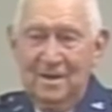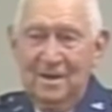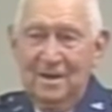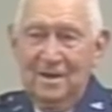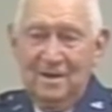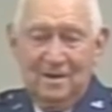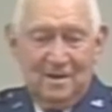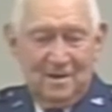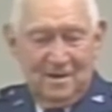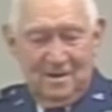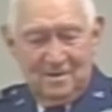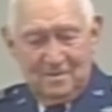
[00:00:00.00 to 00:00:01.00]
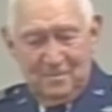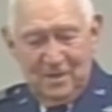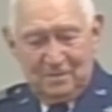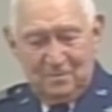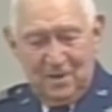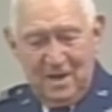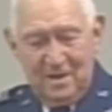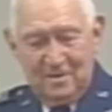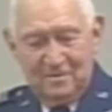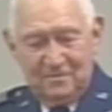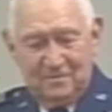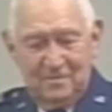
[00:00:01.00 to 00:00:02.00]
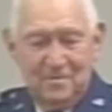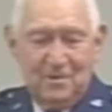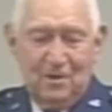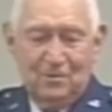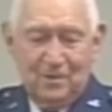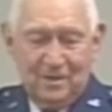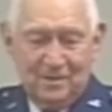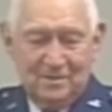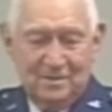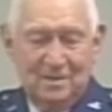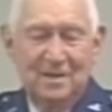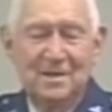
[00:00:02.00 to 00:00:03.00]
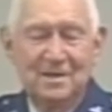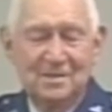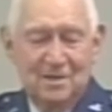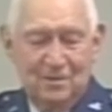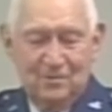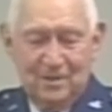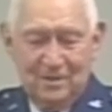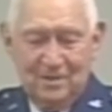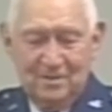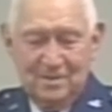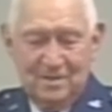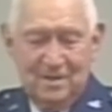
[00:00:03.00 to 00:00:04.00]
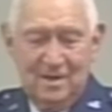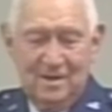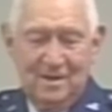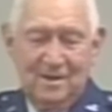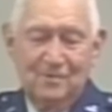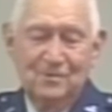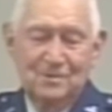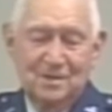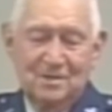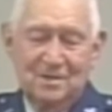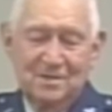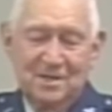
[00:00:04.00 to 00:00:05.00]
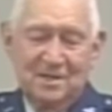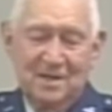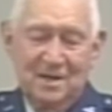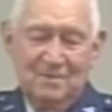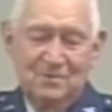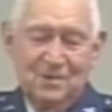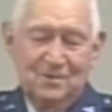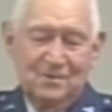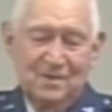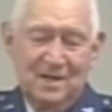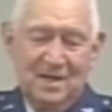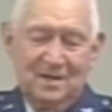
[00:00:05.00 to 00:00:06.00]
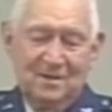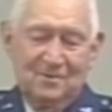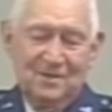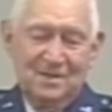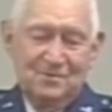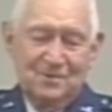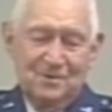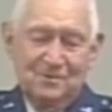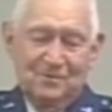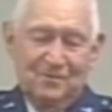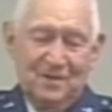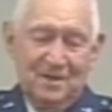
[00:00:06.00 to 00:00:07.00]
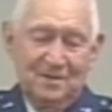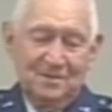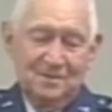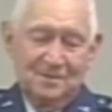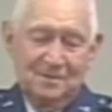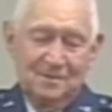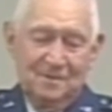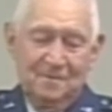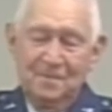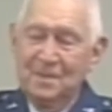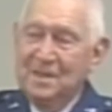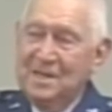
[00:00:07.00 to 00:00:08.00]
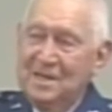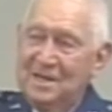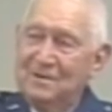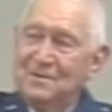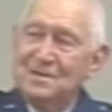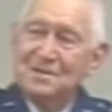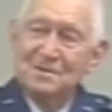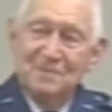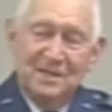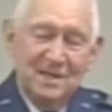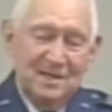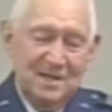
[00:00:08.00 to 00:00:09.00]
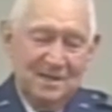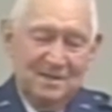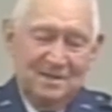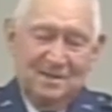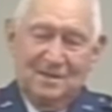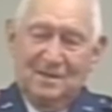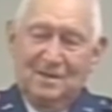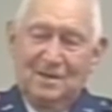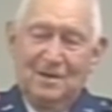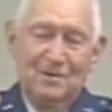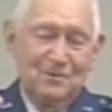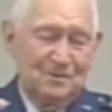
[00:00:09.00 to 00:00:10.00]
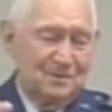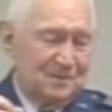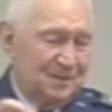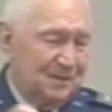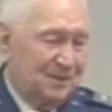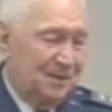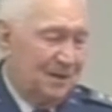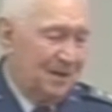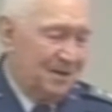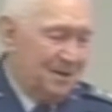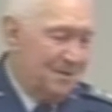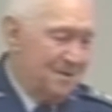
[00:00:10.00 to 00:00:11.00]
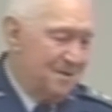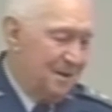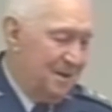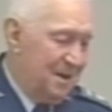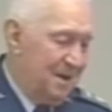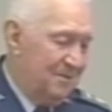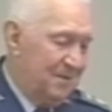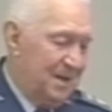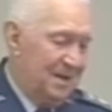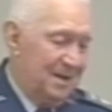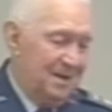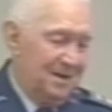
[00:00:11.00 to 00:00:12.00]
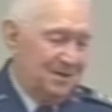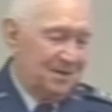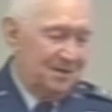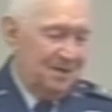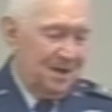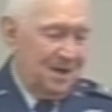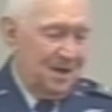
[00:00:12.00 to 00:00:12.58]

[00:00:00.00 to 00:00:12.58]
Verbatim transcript: And here's a big platter of donuts, glazed donuts. And, that old Sarge, he got him one on hanging on each one of those fingers. And he reached up and he got that coat and, and turned to leave. And that lady said,